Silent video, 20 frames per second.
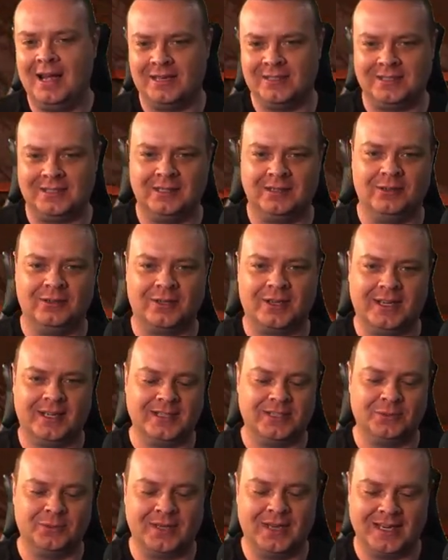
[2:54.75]
are still looking
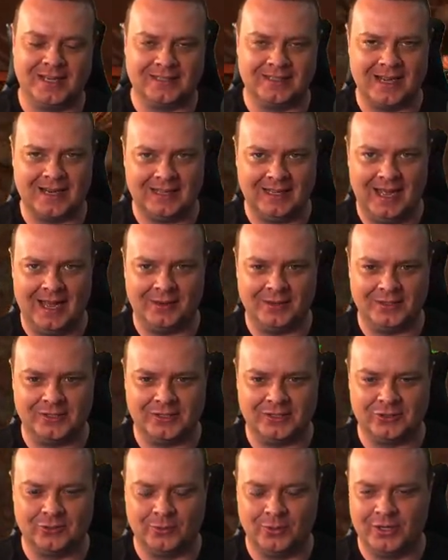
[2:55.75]
into exactly how this
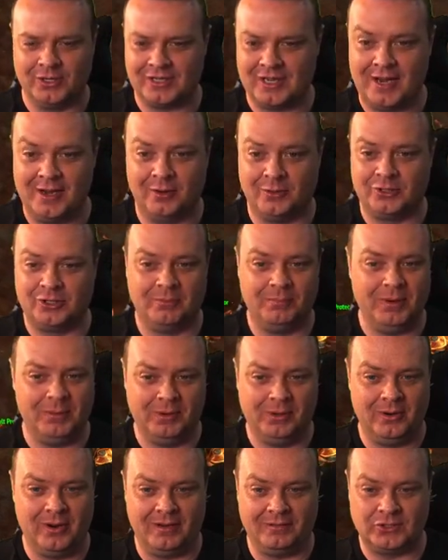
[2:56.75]
system works. I know some
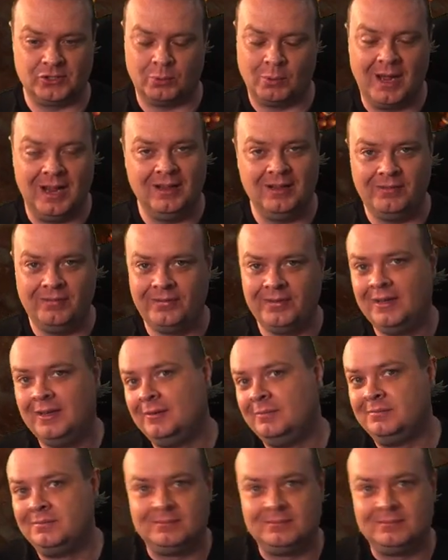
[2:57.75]
people who have 12,